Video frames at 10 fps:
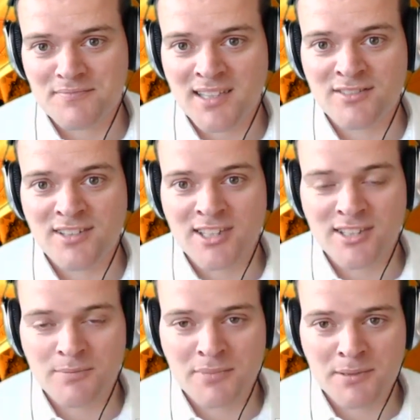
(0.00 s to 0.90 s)
and
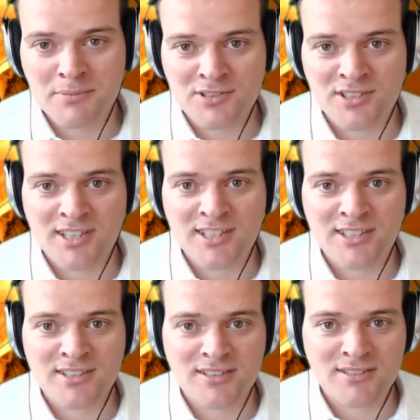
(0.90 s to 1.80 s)
300 people
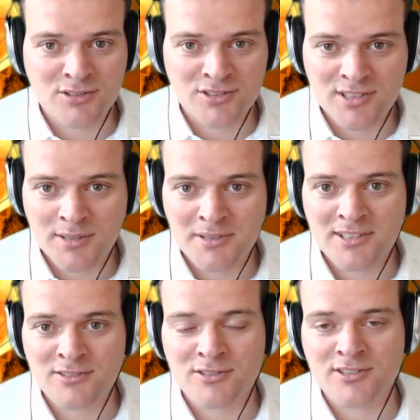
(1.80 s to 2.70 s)
started to
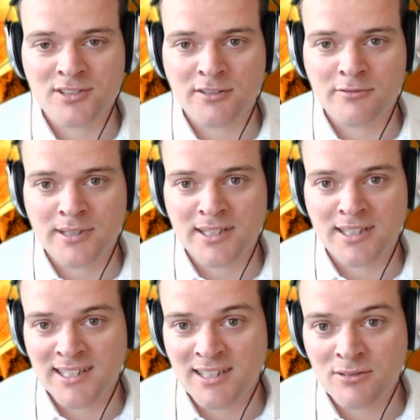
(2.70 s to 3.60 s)
contribute to the software,
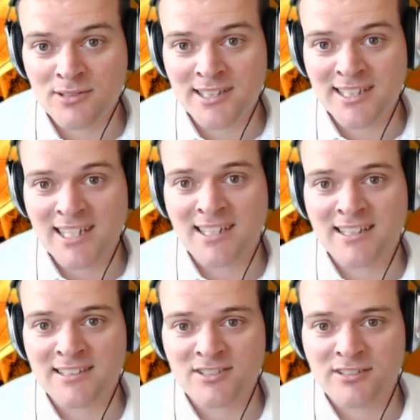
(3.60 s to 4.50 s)
and only then
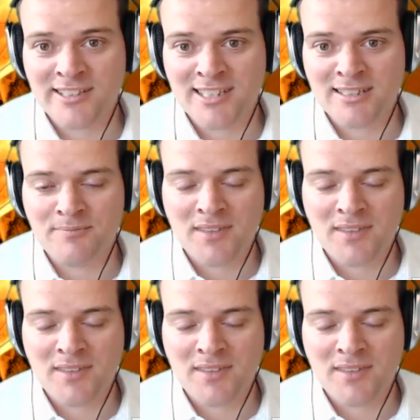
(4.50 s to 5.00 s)
I saw it.